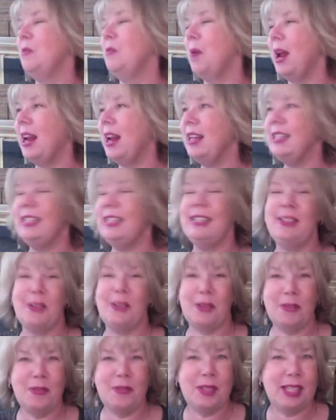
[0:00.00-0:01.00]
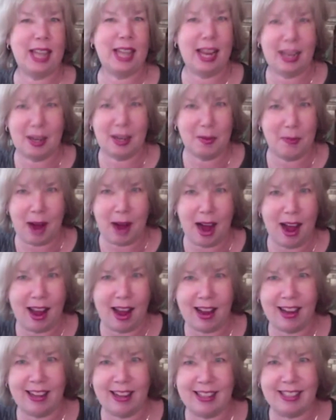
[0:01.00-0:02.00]
way to sort of say
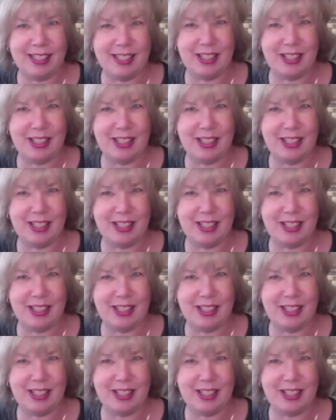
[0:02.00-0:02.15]
goodbye